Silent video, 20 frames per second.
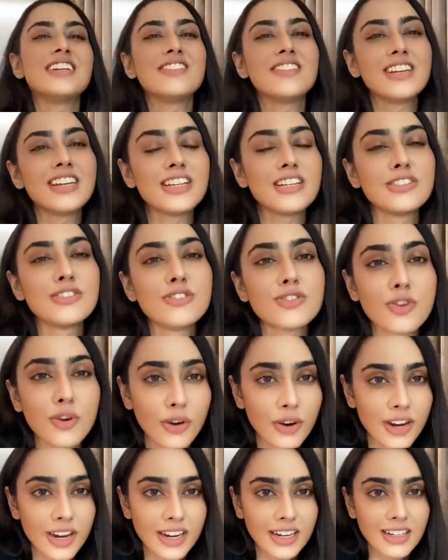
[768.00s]
really
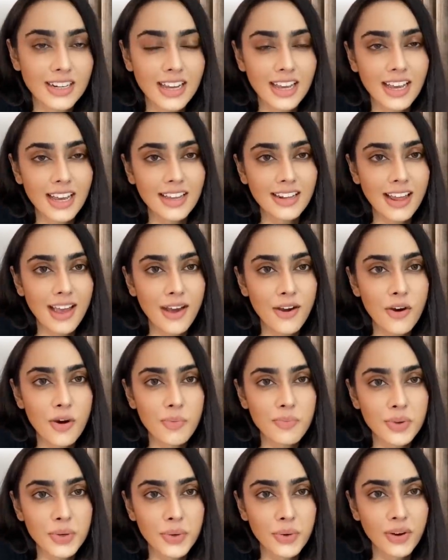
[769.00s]
enjoyed, and I
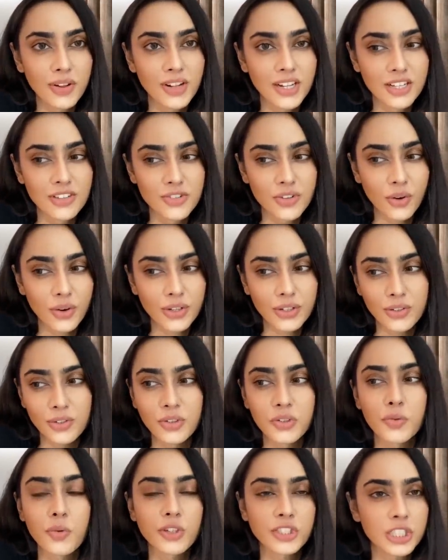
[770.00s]
hope you all enjoyed too,
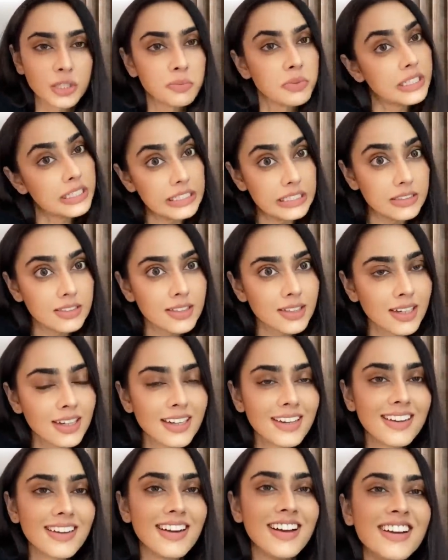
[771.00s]
watching me eat.
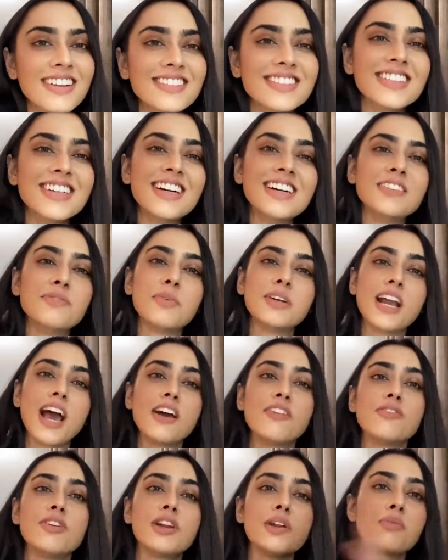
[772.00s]
But I
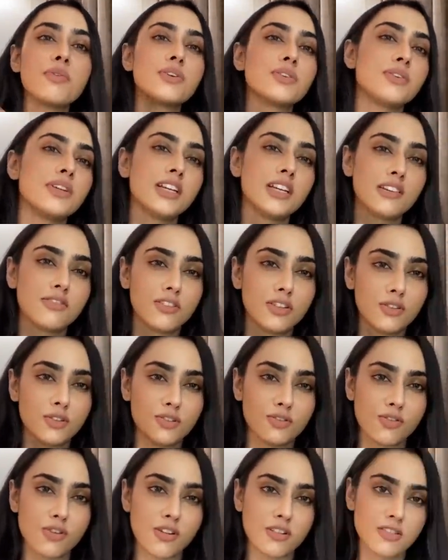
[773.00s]
really want to eat with you
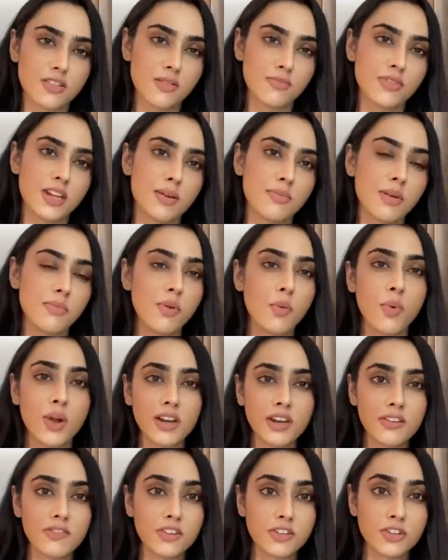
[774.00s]
all someday. Maybe one
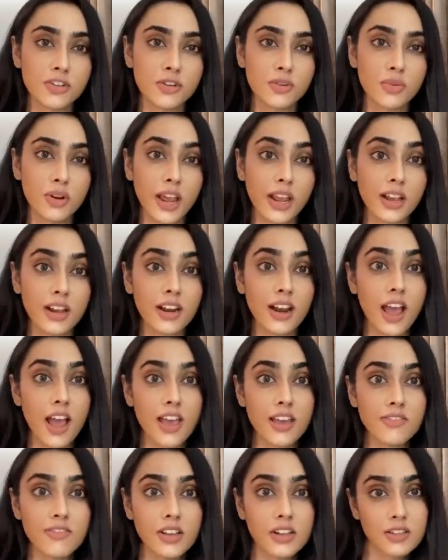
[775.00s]
day we should do like a
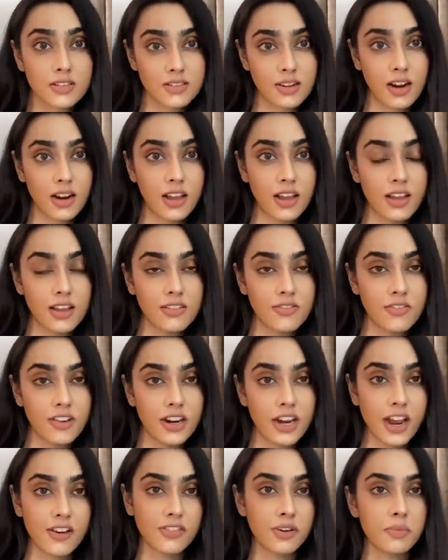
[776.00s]
live, Insta live, where
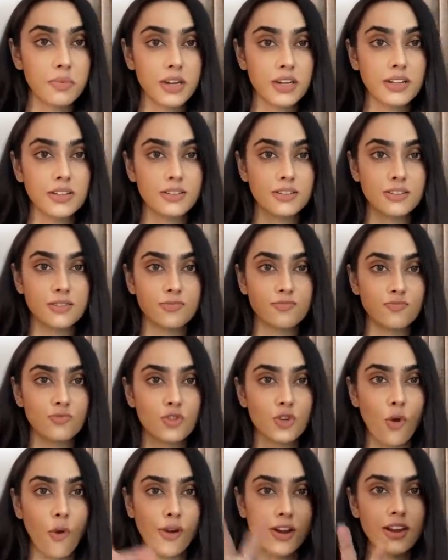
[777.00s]
everybody's
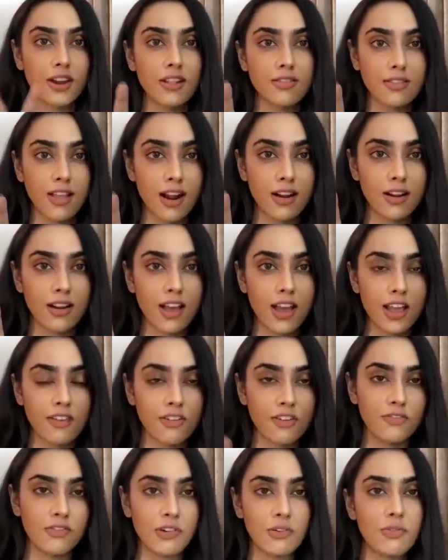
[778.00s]
joined in that live
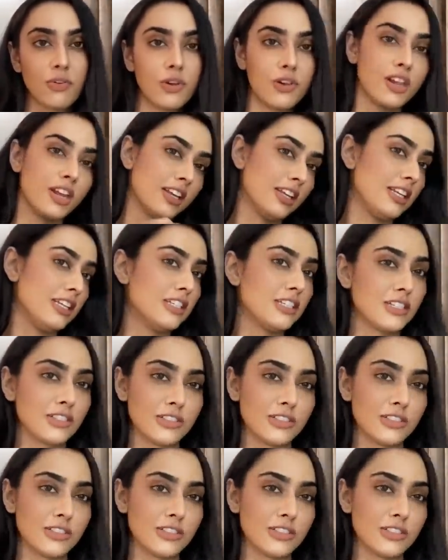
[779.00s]
and we'll be all like eating